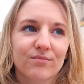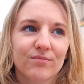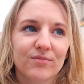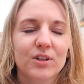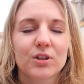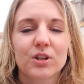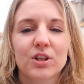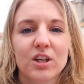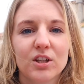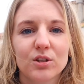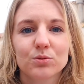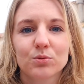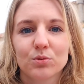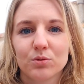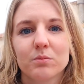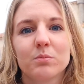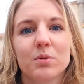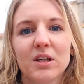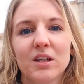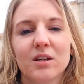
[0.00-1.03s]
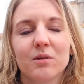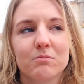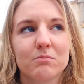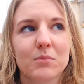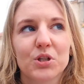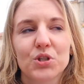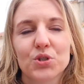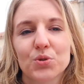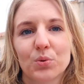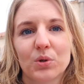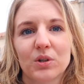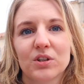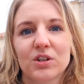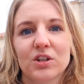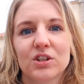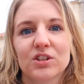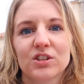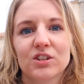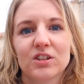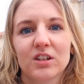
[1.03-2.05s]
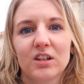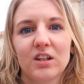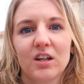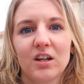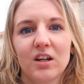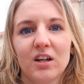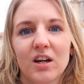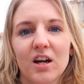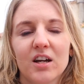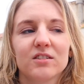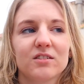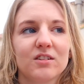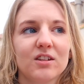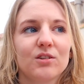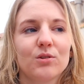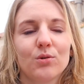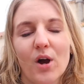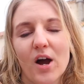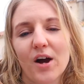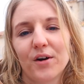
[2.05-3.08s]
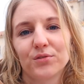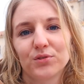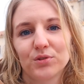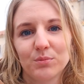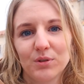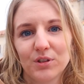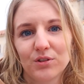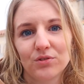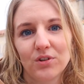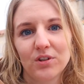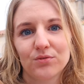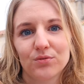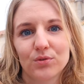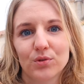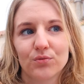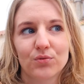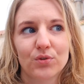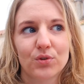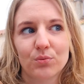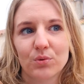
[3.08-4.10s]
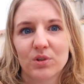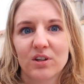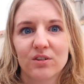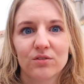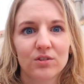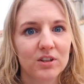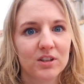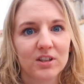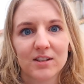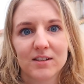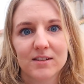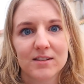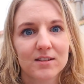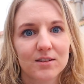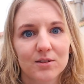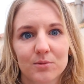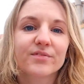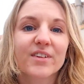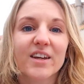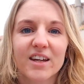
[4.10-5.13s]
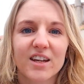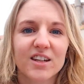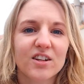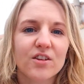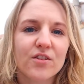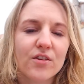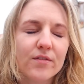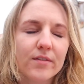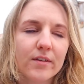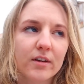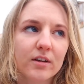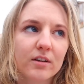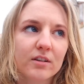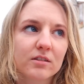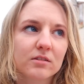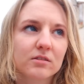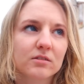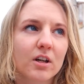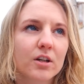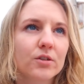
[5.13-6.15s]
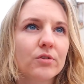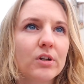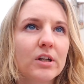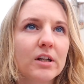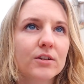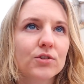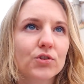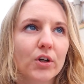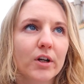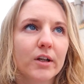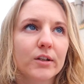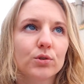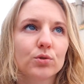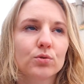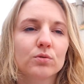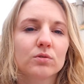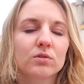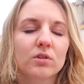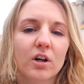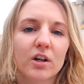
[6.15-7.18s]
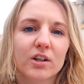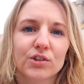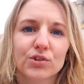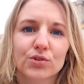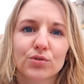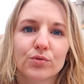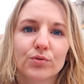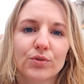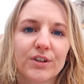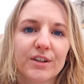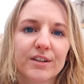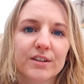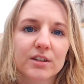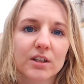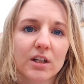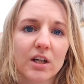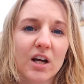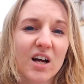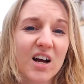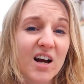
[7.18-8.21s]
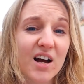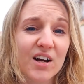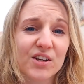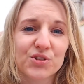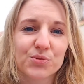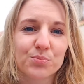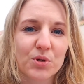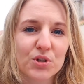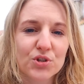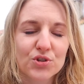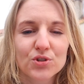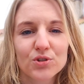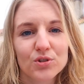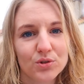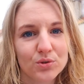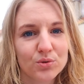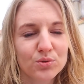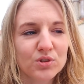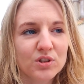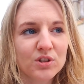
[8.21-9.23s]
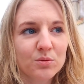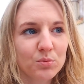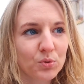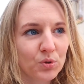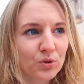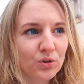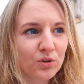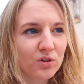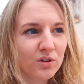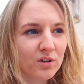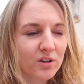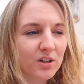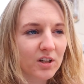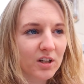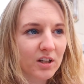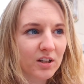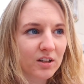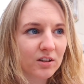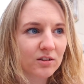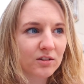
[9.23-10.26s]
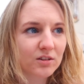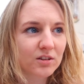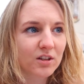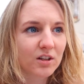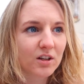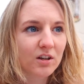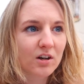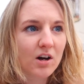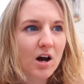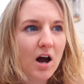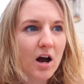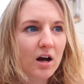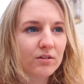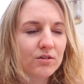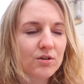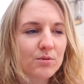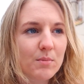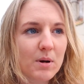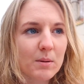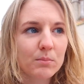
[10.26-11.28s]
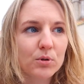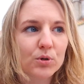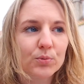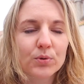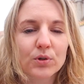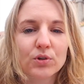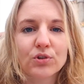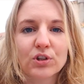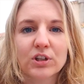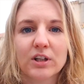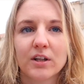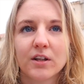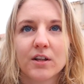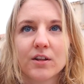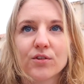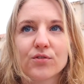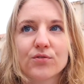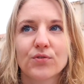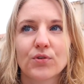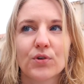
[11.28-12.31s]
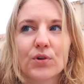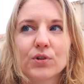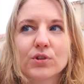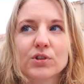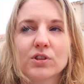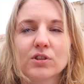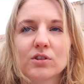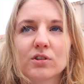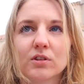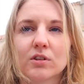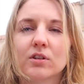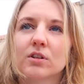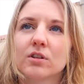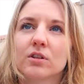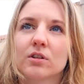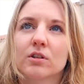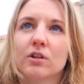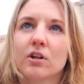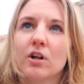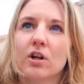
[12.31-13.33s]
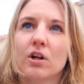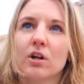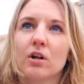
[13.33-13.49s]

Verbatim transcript: that things could be much worse and that you have to be grateful for whatever it is. Another thing is I really try to not read as much news anymore and I remember perfectly the first uh,